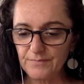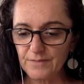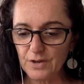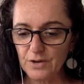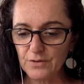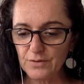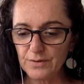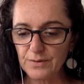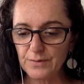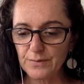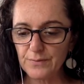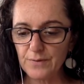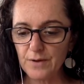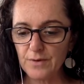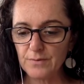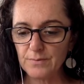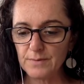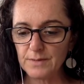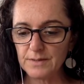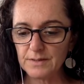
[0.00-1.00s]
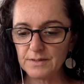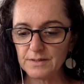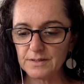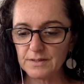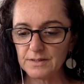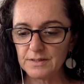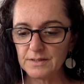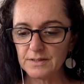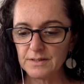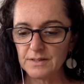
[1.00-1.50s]
Her enthronement
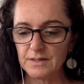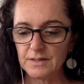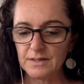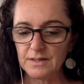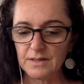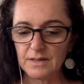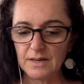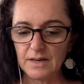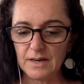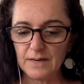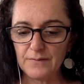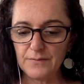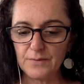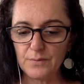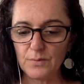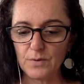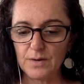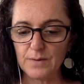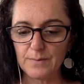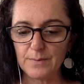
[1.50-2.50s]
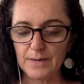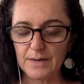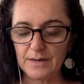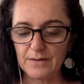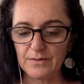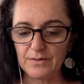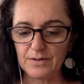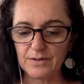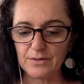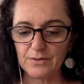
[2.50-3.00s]
of the one
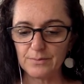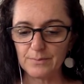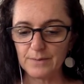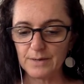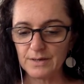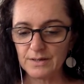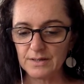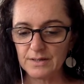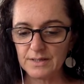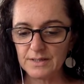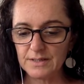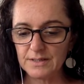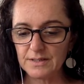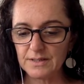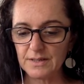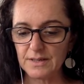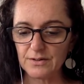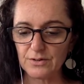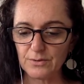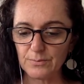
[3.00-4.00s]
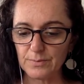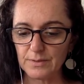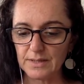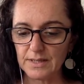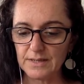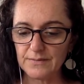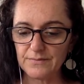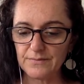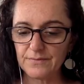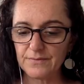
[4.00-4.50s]
power in her mind and her
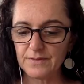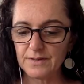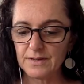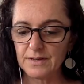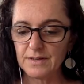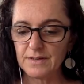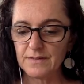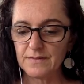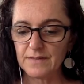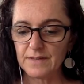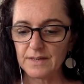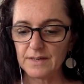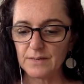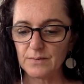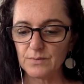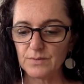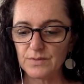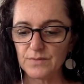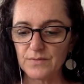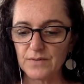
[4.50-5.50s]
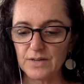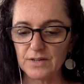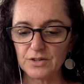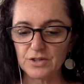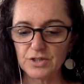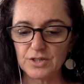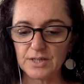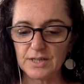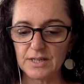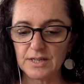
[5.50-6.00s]
belief that it was
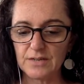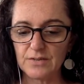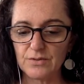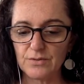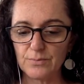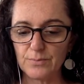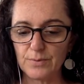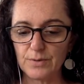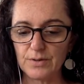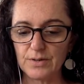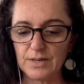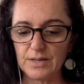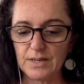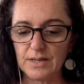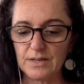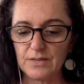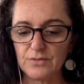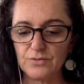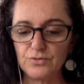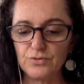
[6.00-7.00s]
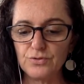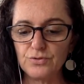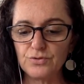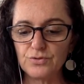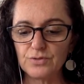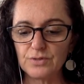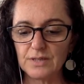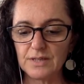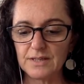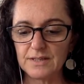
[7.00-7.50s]
functioning in her body
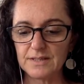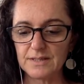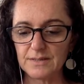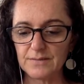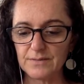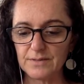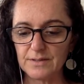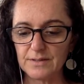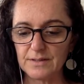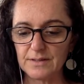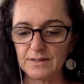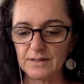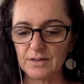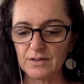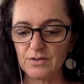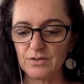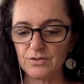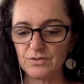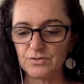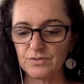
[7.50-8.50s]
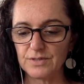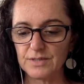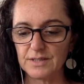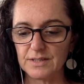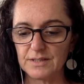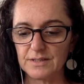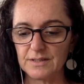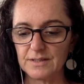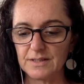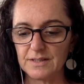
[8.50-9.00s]
neutralized everything that
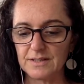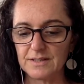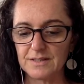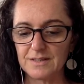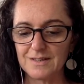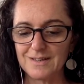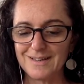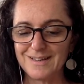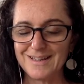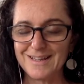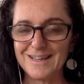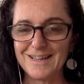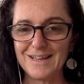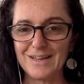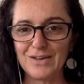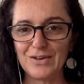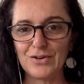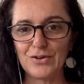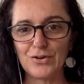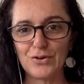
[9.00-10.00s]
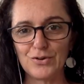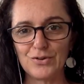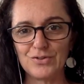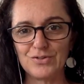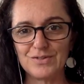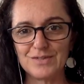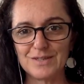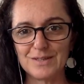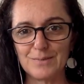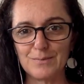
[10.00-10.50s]
contradicted this in her
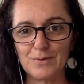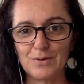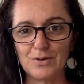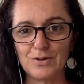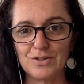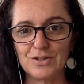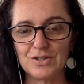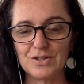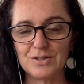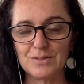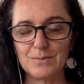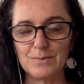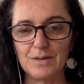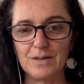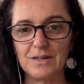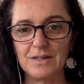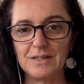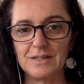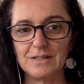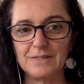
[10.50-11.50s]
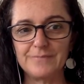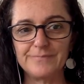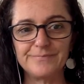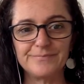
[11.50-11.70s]
subconscious mind.